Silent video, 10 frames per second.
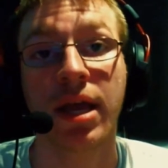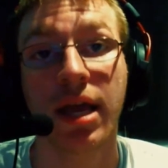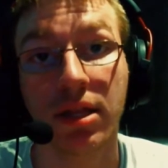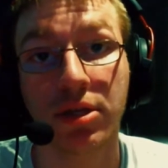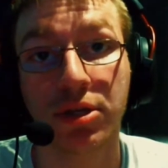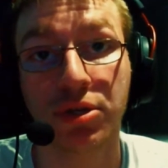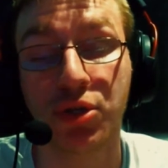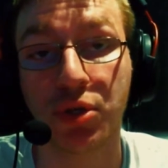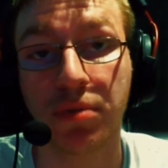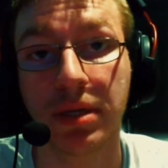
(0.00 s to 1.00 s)
Hello
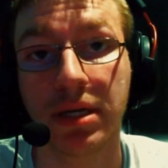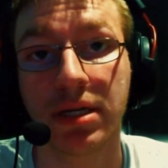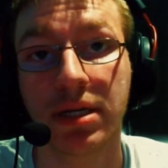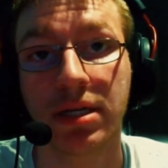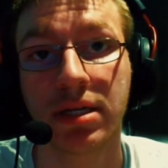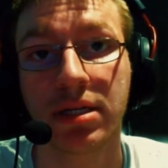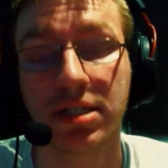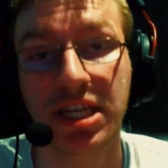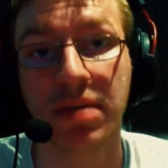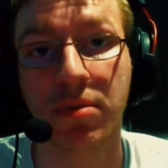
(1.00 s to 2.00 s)
YouTube,
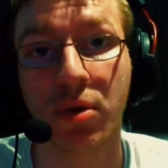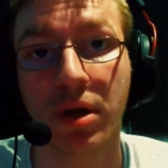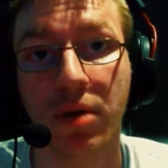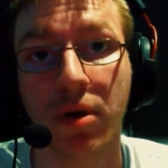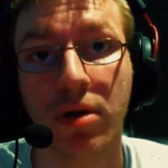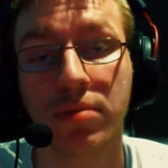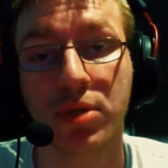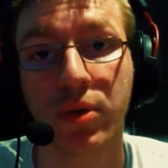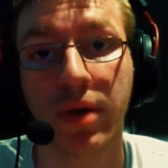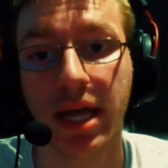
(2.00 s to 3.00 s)
Steamgirl here. Welcome
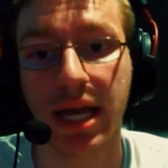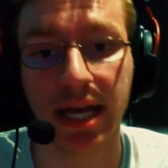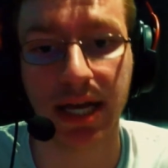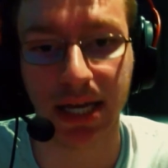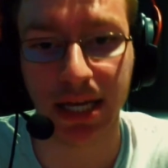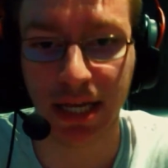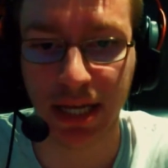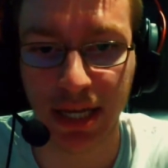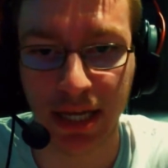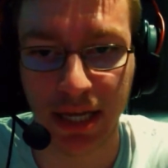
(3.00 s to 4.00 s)
to a uh,
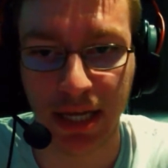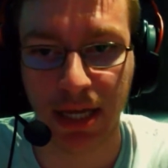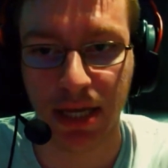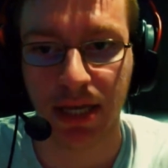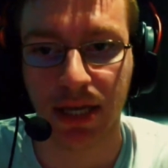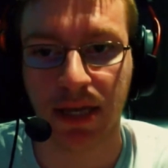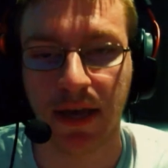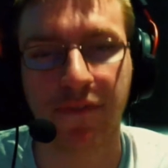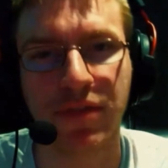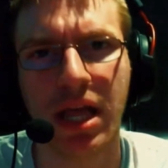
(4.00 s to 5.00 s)

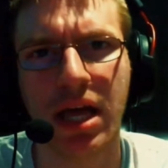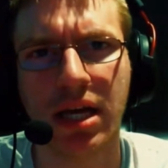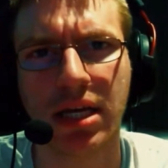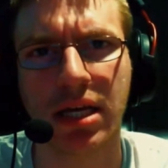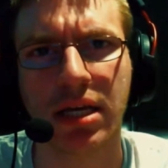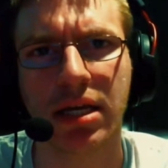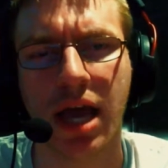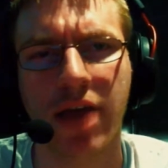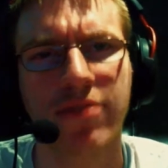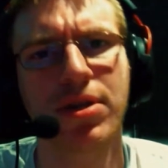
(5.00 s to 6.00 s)
a vlog.
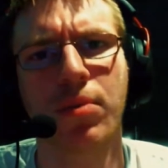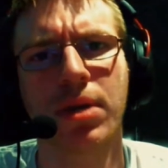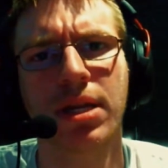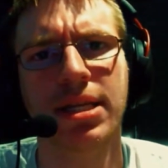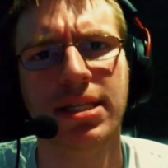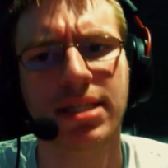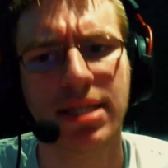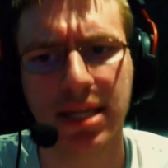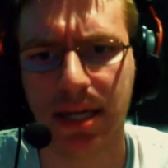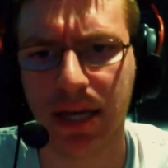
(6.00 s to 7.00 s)
I haven't done one of these
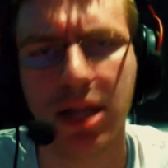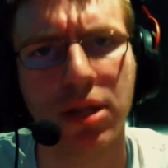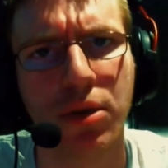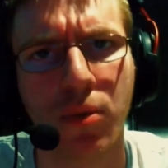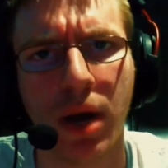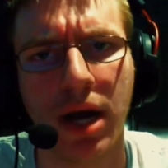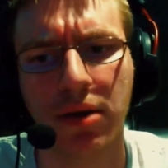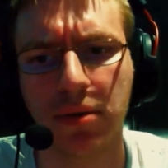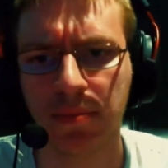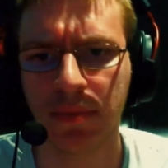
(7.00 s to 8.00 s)
in uh, a little
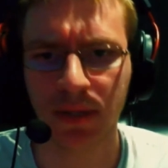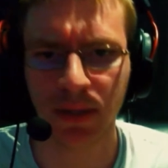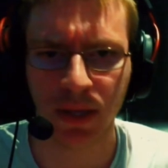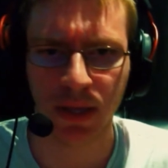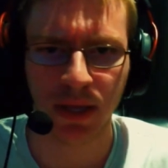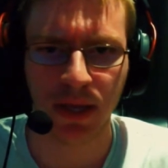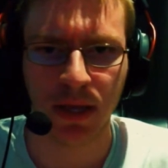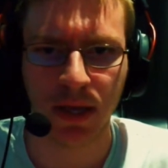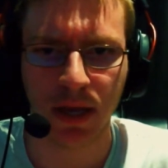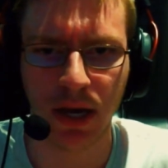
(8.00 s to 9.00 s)
while.
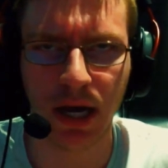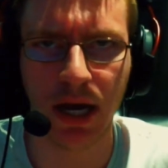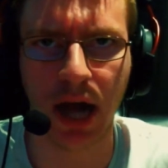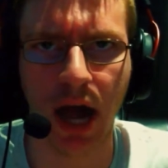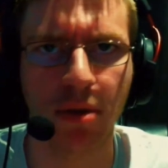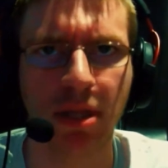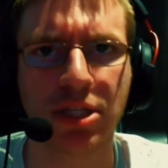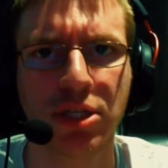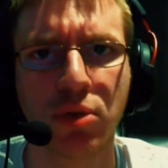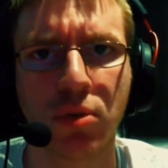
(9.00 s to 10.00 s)
Uh, I would like
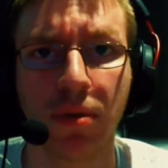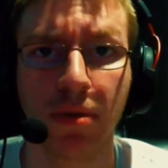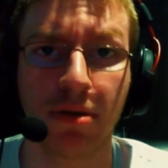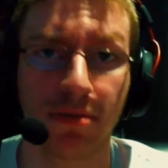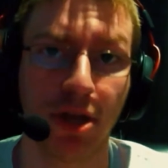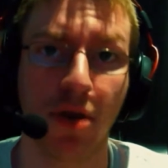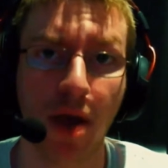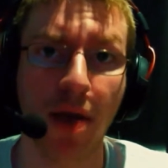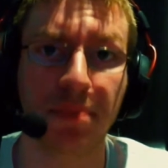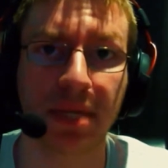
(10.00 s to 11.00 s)
to, you know,
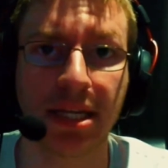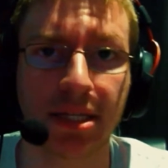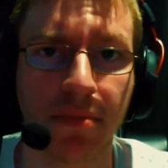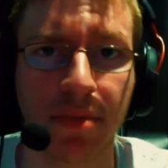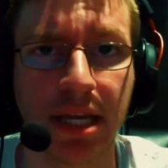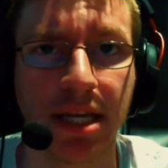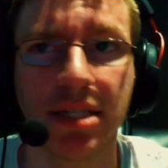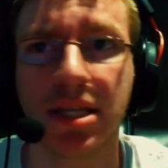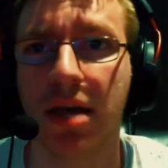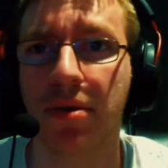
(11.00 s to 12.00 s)
update some
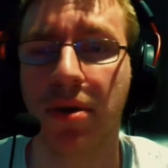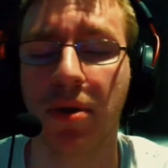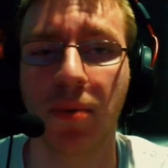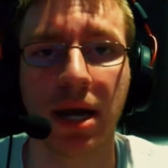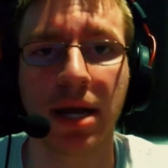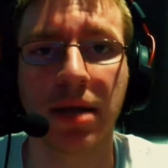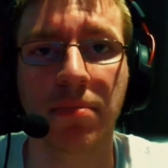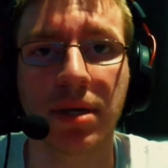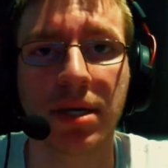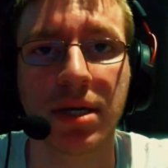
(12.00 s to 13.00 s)
things. I don't know why I'm
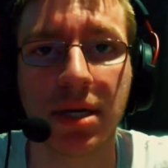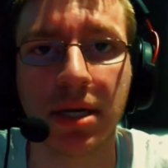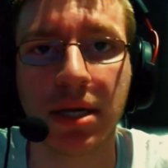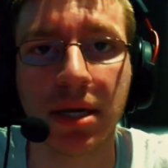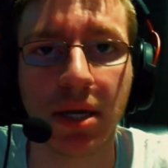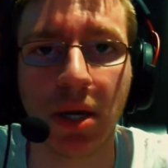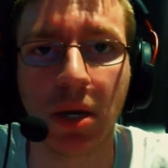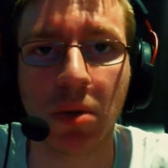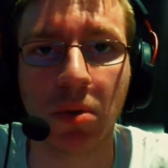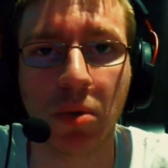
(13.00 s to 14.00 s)

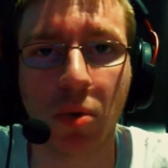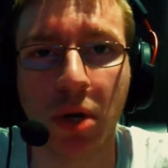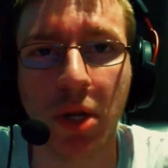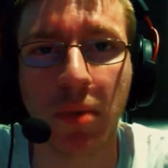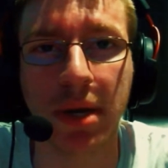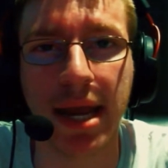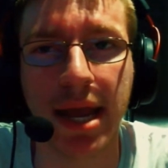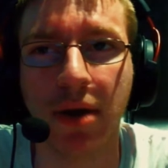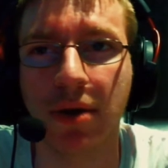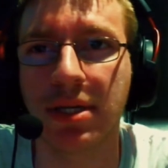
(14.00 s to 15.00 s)
recording one now.